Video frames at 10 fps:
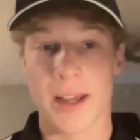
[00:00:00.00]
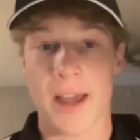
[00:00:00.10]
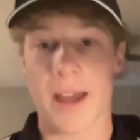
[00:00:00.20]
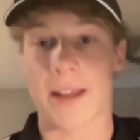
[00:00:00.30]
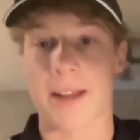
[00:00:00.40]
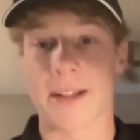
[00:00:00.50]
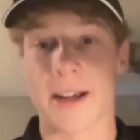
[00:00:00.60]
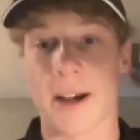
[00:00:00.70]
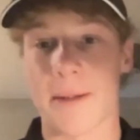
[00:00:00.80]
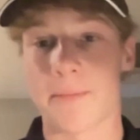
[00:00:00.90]
and
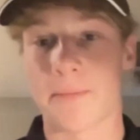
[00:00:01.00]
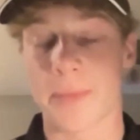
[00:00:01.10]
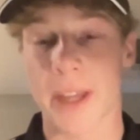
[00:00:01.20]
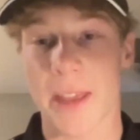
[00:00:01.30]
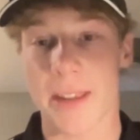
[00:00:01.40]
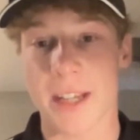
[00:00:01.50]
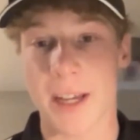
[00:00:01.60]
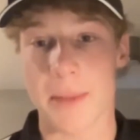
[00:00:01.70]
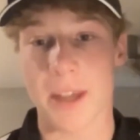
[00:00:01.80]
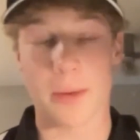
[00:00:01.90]
the
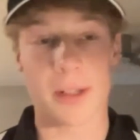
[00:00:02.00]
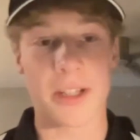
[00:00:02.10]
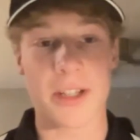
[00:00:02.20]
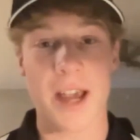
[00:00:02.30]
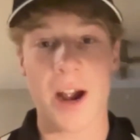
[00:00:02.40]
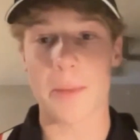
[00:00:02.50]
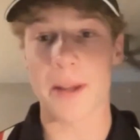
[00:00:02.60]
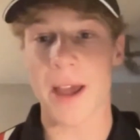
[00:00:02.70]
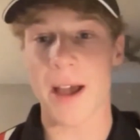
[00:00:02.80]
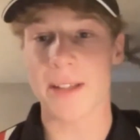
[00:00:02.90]
team there really just helped
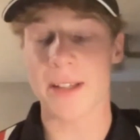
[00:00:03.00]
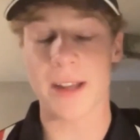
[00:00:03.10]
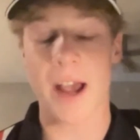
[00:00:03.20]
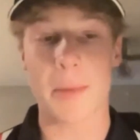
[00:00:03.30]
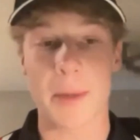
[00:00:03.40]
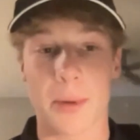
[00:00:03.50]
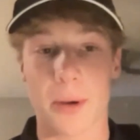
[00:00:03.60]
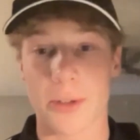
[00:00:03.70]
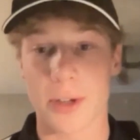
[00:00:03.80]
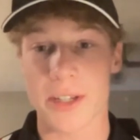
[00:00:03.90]
me out and helped me
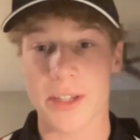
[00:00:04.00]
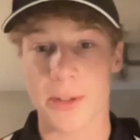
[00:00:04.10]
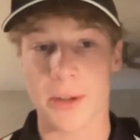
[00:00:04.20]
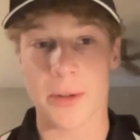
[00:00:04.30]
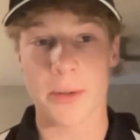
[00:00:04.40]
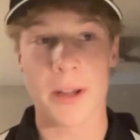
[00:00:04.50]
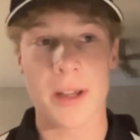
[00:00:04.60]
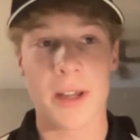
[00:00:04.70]
progress through